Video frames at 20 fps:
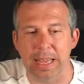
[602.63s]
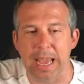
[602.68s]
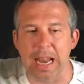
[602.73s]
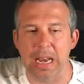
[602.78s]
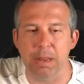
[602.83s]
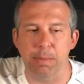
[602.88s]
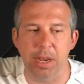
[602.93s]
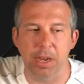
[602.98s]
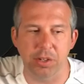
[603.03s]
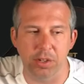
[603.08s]
the
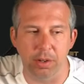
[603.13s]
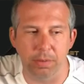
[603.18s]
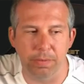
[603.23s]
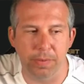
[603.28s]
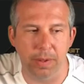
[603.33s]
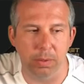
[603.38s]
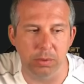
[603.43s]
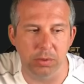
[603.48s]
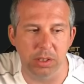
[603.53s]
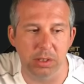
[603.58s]
animation
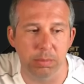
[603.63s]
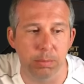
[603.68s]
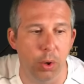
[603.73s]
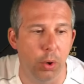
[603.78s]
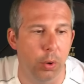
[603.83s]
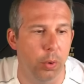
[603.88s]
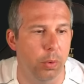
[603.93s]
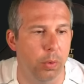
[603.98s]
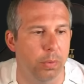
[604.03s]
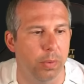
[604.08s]
feel
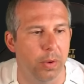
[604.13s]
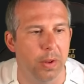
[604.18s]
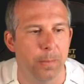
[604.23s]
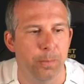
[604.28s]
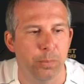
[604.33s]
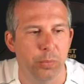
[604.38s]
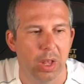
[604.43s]
smooth?